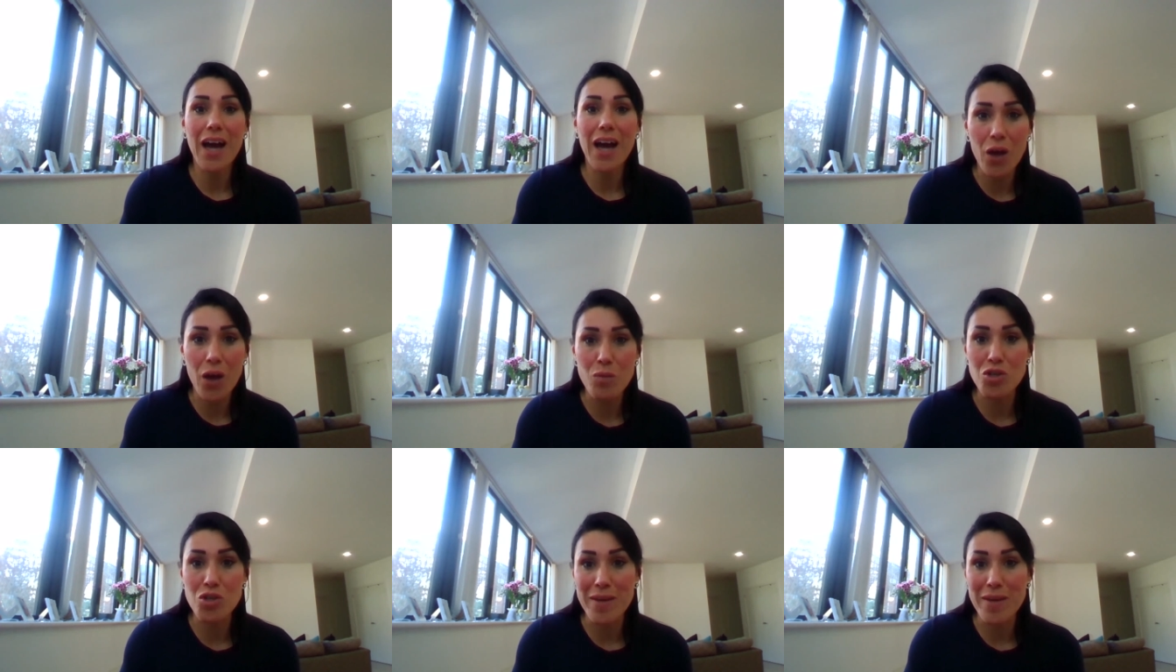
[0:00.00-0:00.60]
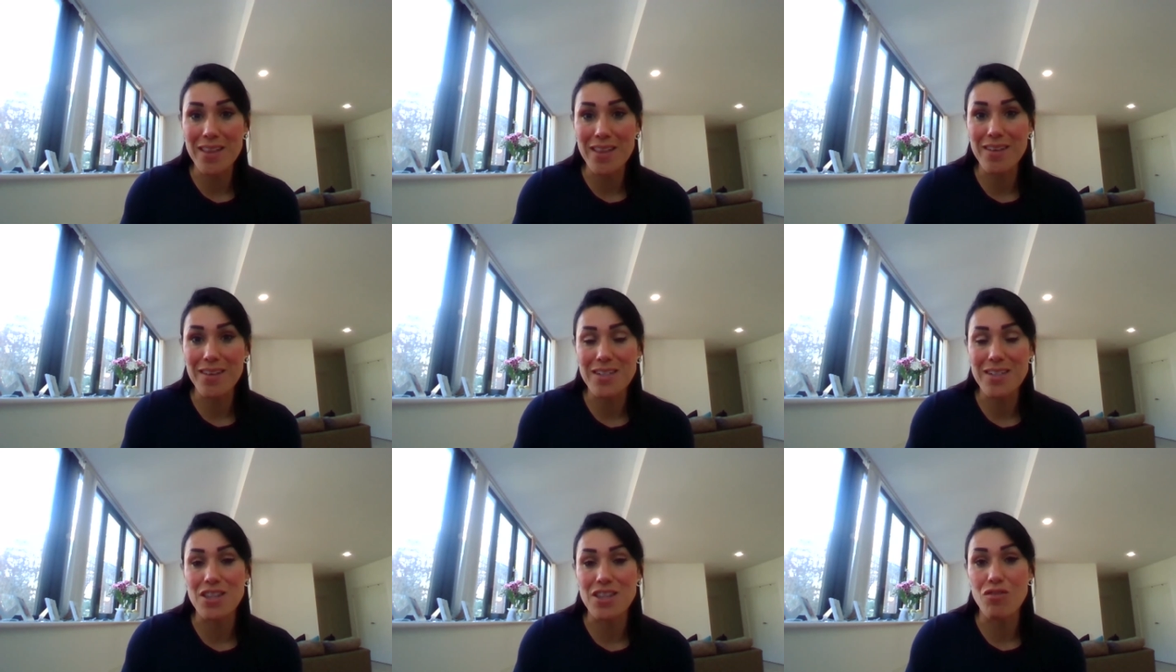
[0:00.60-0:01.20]
how we should be
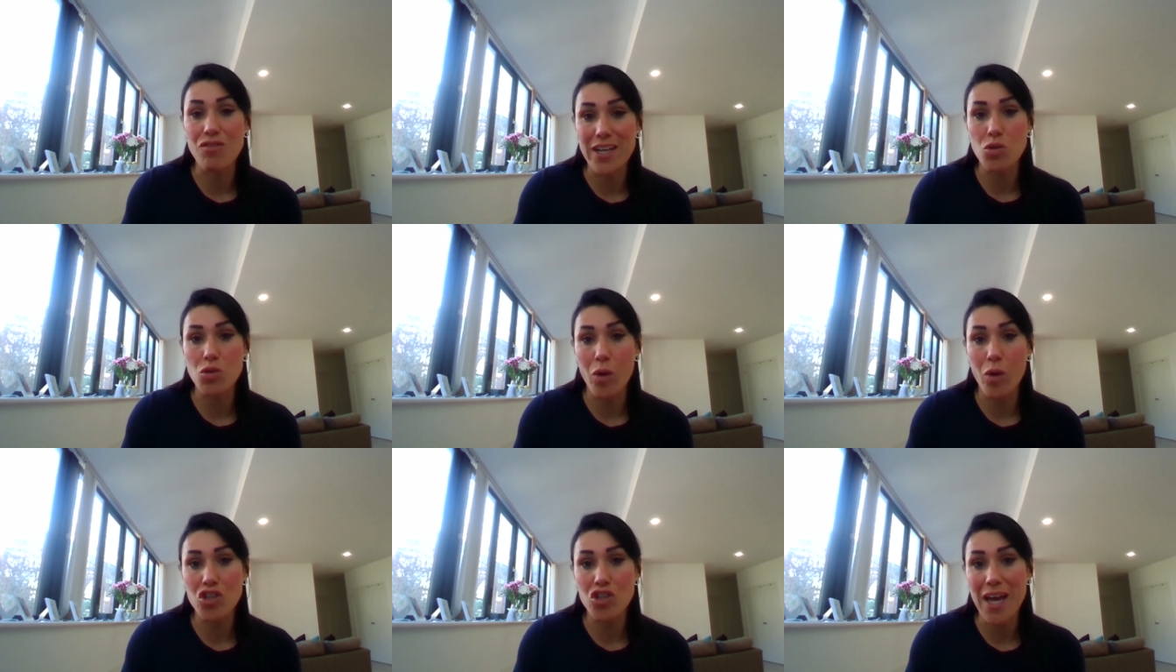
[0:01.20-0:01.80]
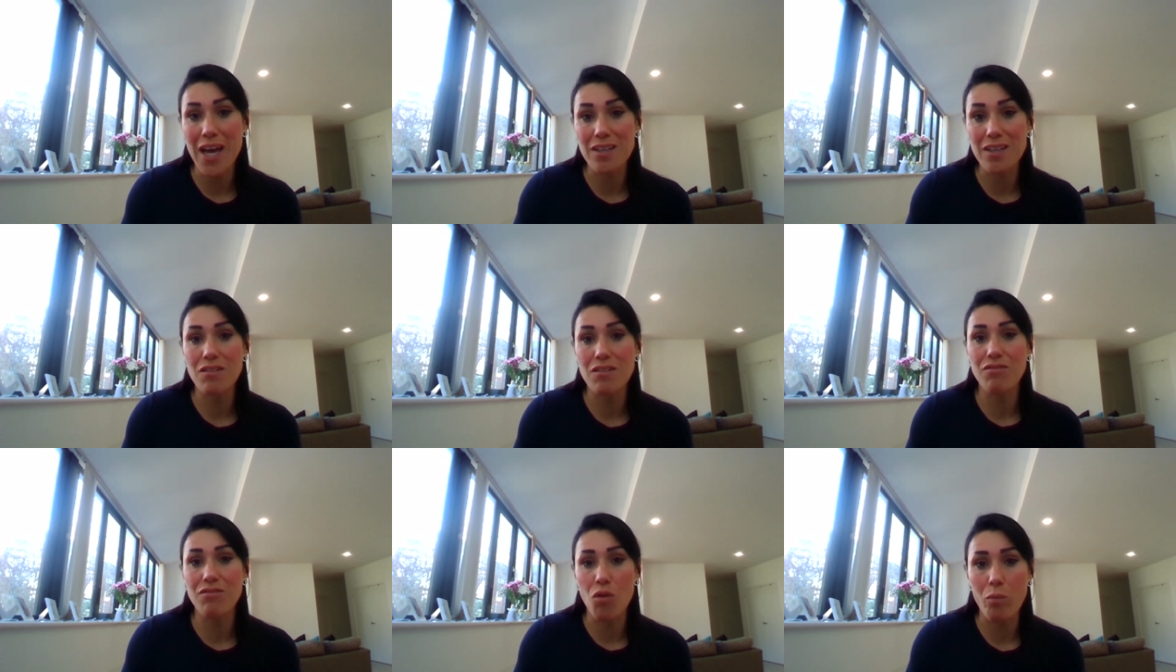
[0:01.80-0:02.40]
conducting the right to work checks
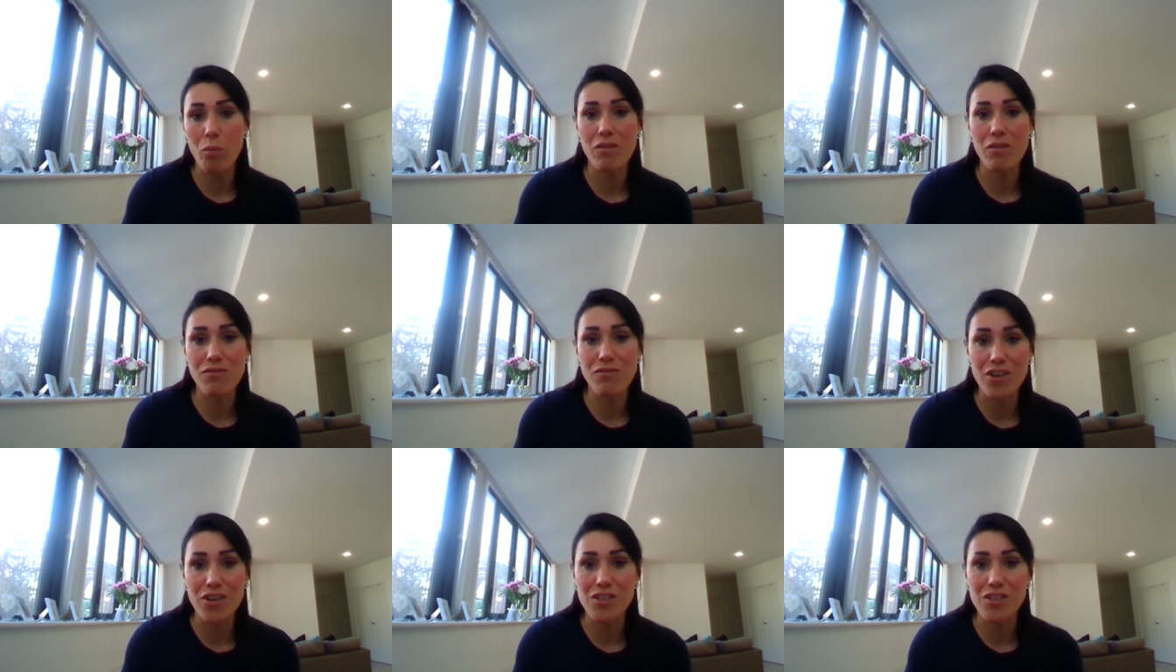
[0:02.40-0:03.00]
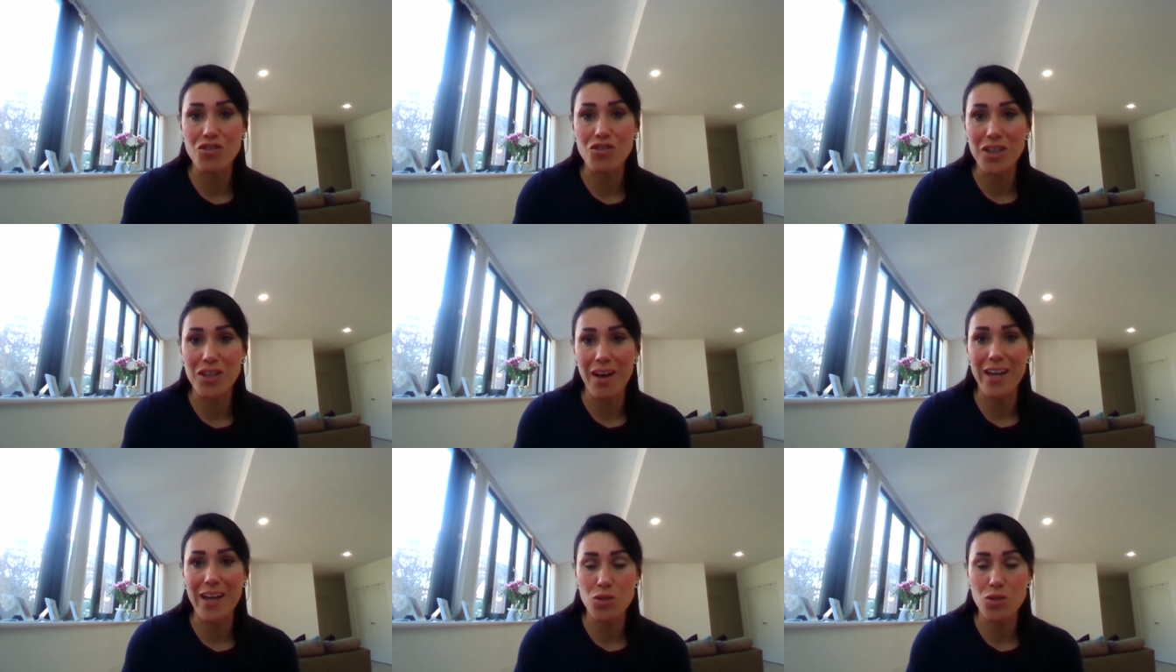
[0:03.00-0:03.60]
from the 1st of
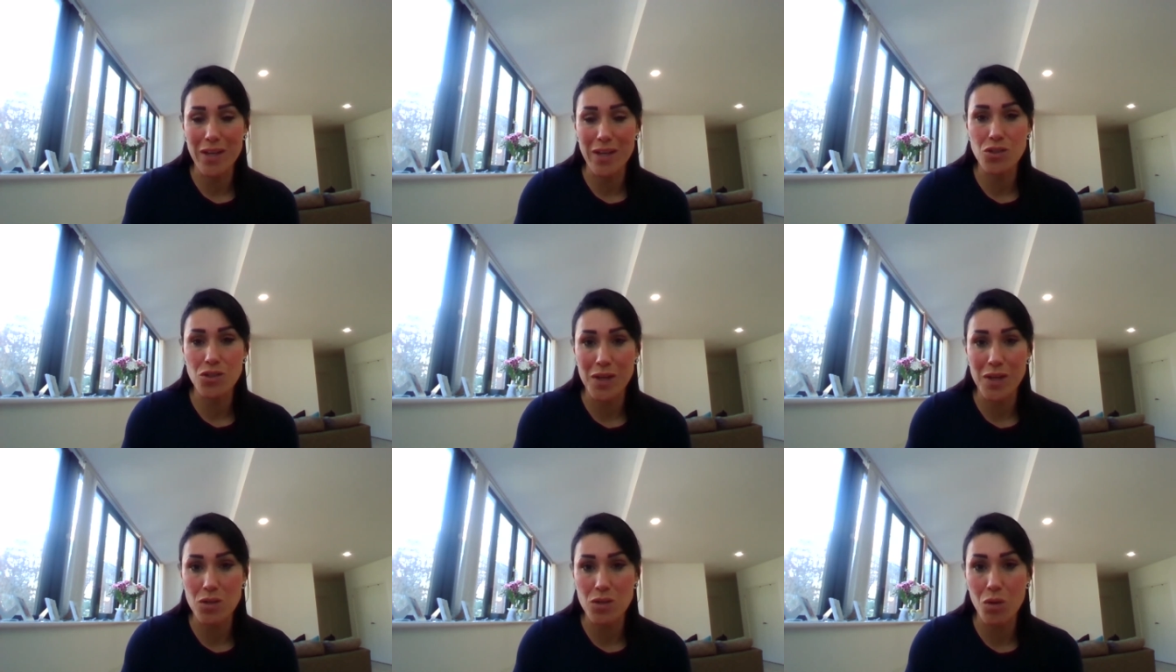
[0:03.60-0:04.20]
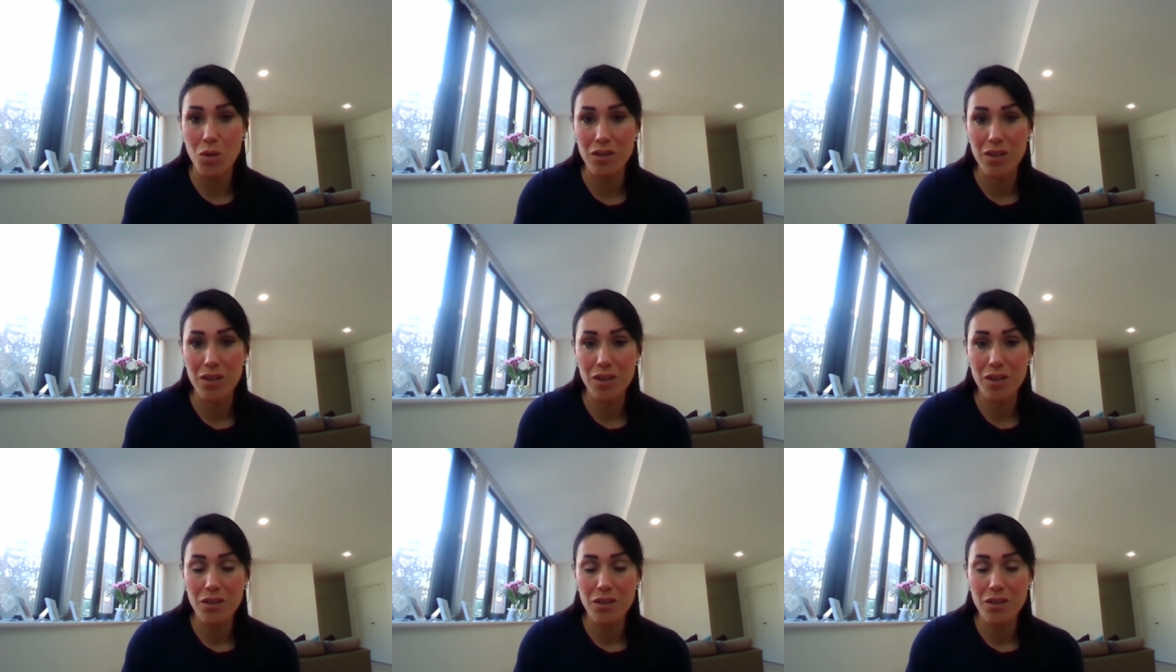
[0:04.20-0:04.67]
July 2021.